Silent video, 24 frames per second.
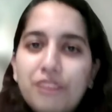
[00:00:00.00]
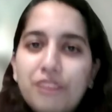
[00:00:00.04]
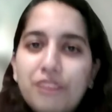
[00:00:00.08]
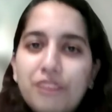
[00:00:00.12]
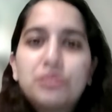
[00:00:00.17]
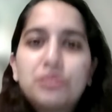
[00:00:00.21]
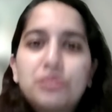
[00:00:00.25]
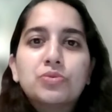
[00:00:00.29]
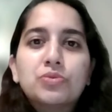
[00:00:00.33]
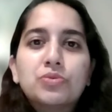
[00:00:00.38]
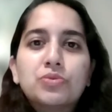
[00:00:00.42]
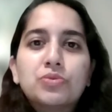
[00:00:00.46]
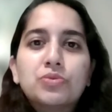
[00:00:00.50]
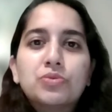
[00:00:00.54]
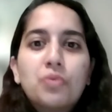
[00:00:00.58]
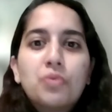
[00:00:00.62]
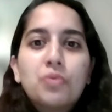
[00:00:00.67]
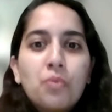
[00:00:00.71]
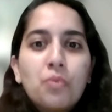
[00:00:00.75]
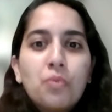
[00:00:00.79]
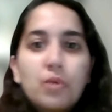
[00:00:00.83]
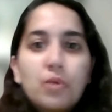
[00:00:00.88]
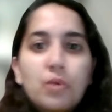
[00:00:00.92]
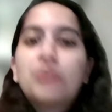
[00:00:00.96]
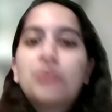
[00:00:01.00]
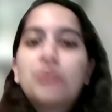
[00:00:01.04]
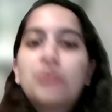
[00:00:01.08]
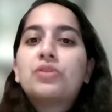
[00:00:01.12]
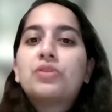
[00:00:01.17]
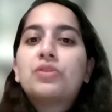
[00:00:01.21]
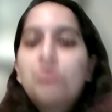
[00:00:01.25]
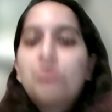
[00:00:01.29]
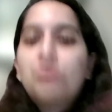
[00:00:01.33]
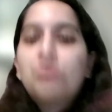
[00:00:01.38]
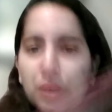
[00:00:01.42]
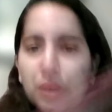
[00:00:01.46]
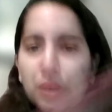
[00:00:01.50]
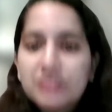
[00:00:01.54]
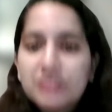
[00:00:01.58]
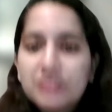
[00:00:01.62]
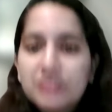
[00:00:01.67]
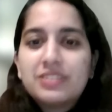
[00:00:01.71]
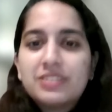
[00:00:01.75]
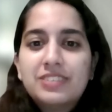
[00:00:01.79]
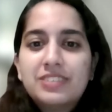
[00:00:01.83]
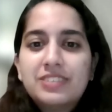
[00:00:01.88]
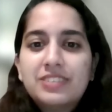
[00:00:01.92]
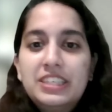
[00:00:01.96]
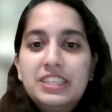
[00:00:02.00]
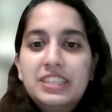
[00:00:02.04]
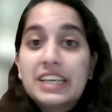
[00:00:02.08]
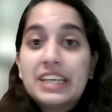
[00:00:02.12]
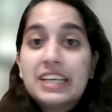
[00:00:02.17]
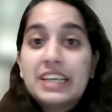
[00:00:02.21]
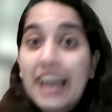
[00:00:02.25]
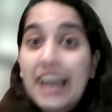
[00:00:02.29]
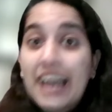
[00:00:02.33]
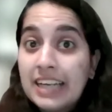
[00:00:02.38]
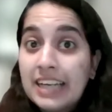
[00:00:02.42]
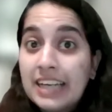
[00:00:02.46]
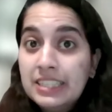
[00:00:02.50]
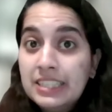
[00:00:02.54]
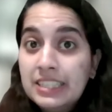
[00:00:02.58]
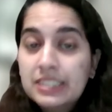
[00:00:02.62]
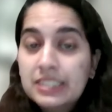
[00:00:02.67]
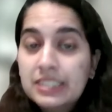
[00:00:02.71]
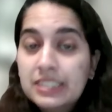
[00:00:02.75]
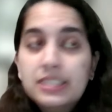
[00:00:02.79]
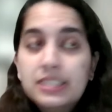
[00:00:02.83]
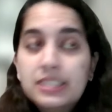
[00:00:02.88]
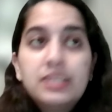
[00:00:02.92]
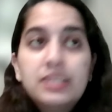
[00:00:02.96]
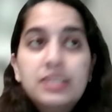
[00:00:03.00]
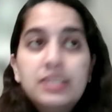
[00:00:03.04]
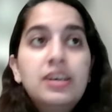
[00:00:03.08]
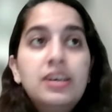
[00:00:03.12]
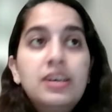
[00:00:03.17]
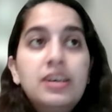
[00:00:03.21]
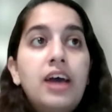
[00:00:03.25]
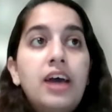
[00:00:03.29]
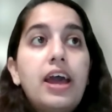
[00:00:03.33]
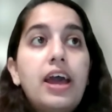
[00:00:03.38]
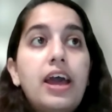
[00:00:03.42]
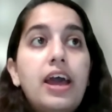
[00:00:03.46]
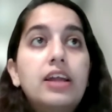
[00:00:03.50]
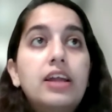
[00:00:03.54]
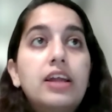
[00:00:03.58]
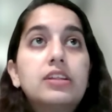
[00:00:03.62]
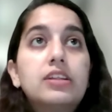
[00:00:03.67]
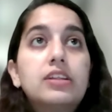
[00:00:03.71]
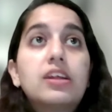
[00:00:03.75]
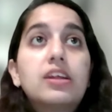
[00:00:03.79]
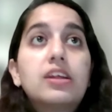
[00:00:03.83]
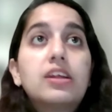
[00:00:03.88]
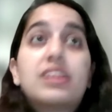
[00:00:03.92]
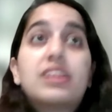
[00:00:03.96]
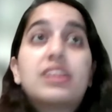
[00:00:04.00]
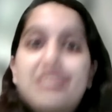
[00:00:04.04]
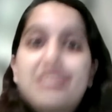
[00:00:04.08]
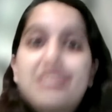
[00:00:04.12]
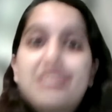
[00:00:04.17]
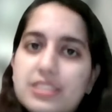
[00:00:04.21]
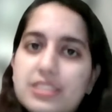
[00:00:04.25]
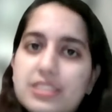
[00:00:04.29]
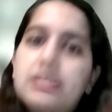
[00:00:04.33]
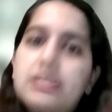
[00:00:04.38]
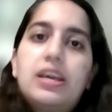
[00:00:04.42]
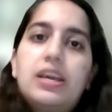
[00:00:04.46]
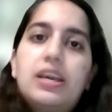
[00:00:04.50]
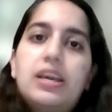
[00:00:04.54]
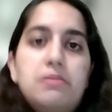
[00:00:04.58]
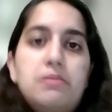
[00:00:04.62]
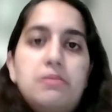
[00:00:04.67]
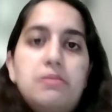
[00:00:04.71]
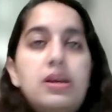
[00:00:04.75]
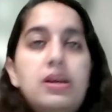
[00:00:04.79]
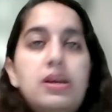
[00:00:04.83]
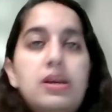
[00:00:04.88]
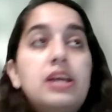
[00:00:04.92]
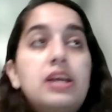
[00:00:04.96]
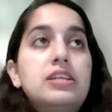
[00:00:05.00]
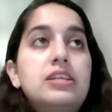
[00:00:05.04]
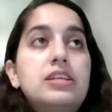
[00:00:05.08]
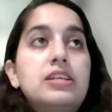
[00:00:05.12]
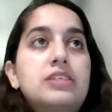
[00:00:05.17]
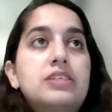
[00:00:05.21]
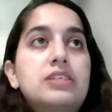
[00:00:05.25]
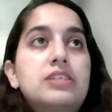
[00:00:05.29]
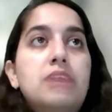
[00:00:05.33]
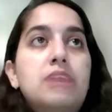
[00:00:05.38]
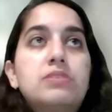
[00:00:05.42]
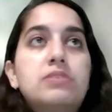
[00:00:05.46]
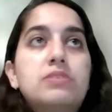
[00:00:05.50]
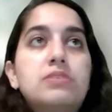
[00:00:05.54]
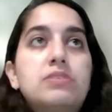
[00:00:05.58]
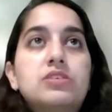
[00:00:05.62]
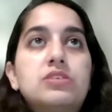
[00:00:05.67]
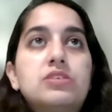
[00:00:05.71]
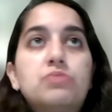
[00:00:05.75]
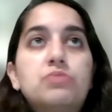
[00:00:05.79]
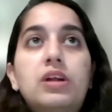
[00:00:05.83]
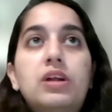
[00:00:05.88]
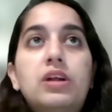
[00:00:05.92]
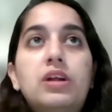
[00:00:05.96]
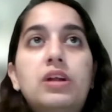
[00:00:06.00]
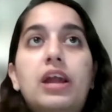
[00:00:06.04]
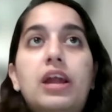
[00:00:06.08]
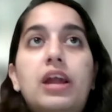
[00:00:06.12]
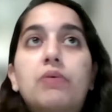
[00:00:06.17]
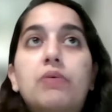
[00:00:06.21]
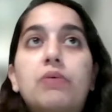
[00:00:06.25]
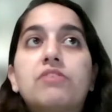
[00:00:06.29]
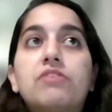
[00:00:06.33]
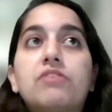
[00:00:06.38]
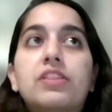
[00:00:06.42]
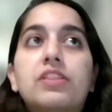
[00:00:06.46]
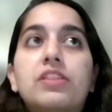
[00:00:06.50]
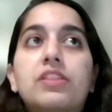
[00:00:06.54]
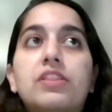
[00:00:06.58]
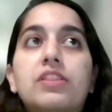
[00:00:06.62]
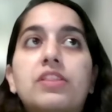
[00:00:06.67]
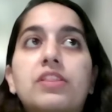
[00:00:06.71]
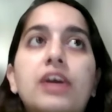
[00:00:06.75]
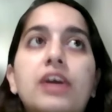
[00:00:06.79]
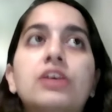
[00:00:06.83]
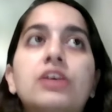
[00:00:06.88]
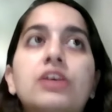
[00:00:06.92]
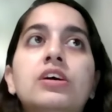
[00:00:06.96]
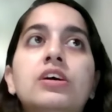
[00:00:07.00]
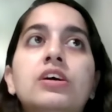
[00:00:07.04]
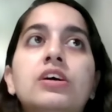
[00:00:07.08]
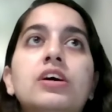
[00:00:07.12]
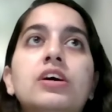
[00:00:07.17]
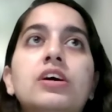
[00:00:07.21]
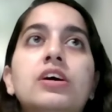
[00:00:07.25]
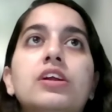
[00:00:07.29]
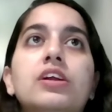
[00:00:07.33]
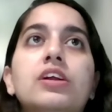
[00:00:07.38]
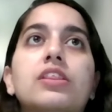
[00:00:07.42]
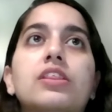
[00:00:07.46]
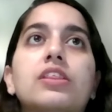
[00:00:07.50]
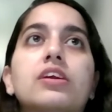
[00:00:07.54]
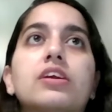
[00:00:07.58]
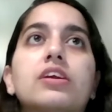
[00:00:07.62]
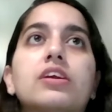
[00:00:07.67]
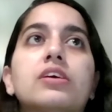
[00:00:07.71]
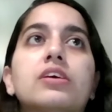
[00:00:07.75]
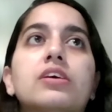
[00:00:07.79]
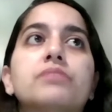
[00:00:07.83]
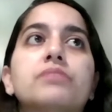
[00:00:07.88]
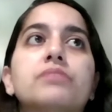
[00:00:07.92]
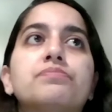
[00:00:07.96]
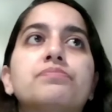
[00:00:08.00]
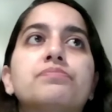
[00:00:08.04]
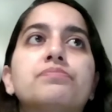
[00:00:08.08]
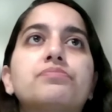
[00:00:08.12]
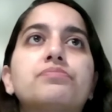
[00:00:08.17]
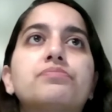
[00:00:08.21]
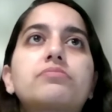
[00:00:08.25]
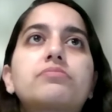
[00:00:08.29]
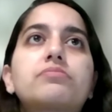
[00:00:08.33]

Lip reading: to work through what you can. And that's the same in Cyprus as well. However, there, the